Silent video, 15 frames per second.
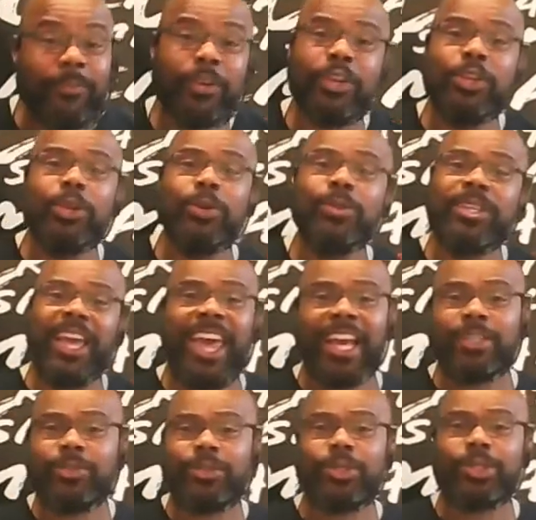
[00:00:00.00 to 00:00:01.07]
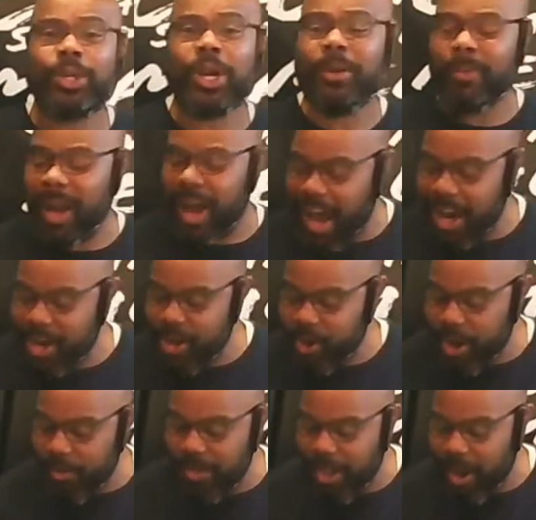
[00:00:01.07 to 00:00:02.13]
use extra sharp. I normally